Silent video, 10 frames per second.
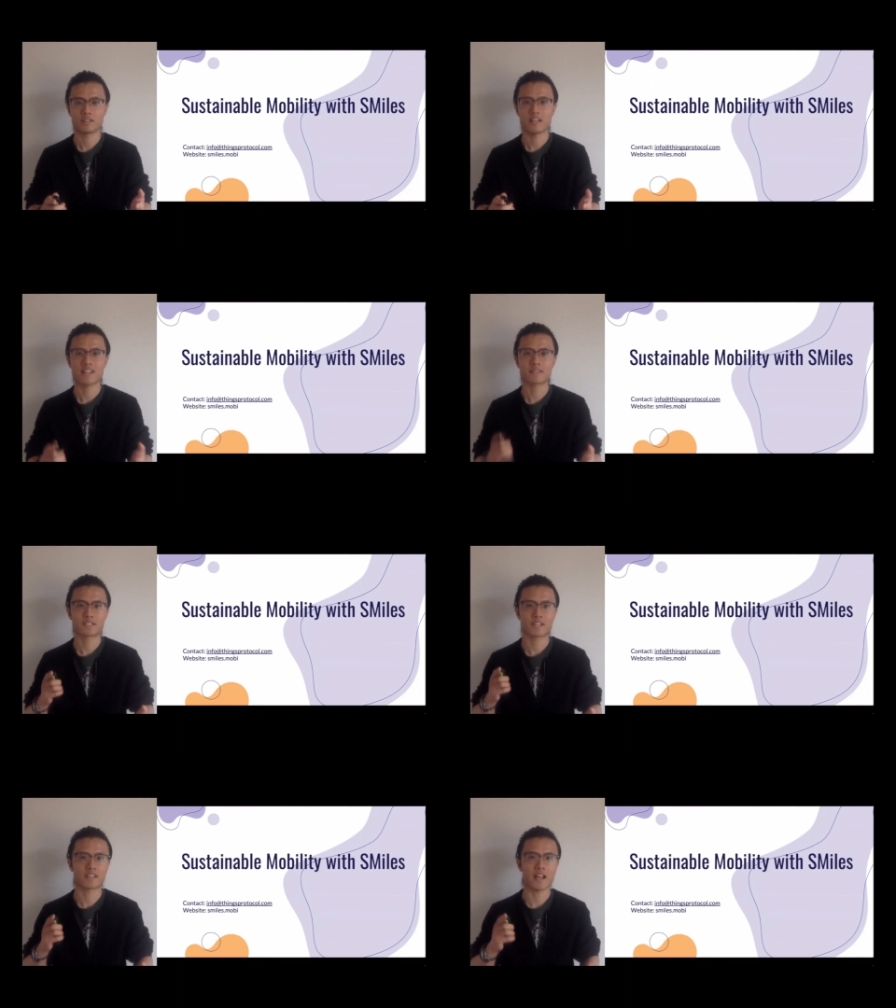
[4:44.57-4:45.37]
Let's
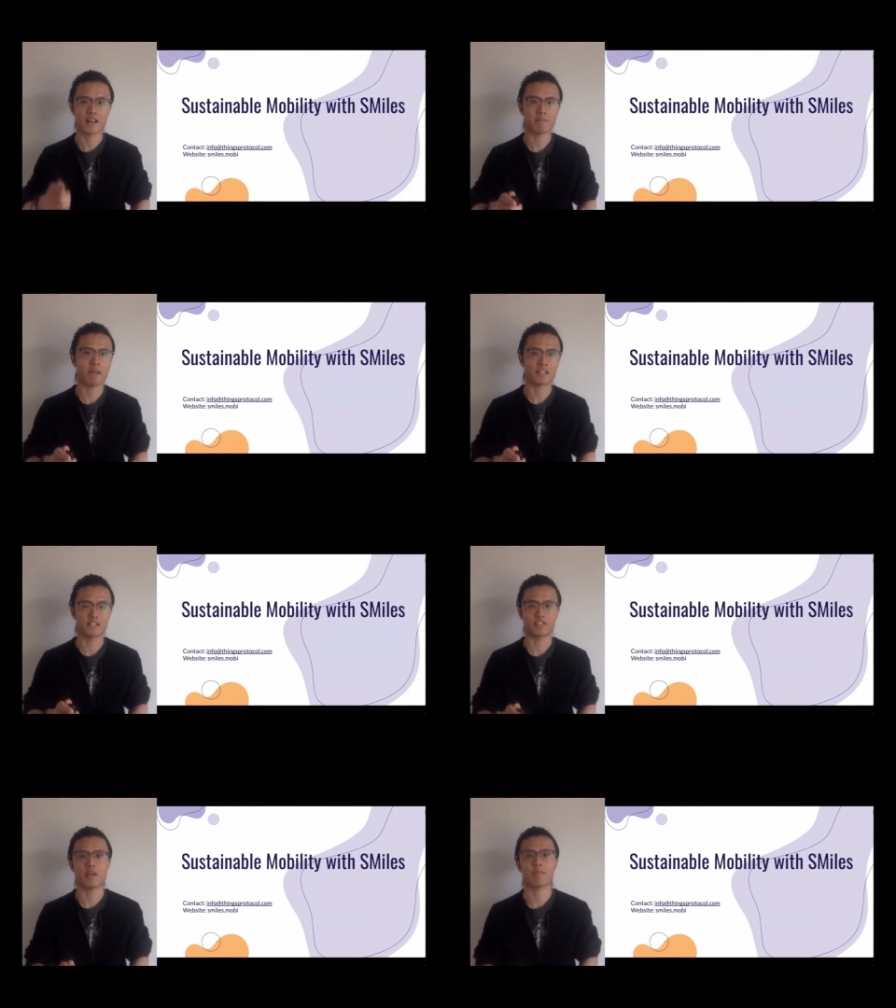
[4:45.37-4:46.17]
together make
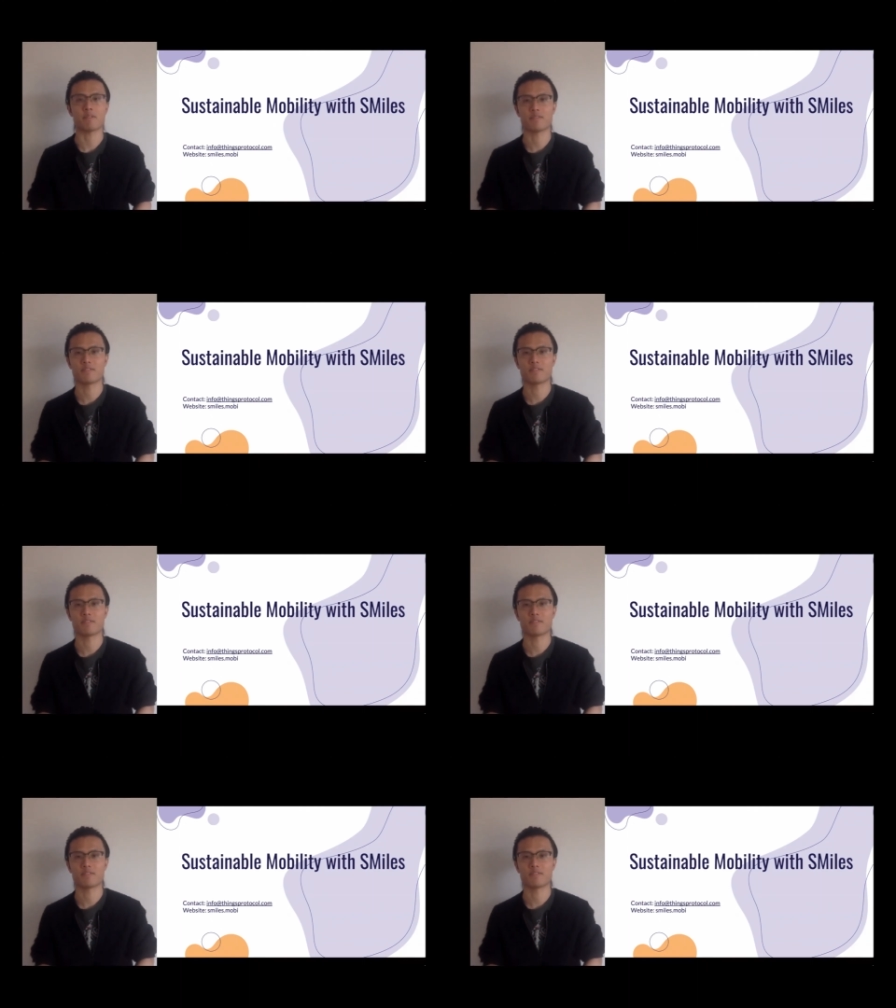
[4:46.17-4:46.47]
this happen.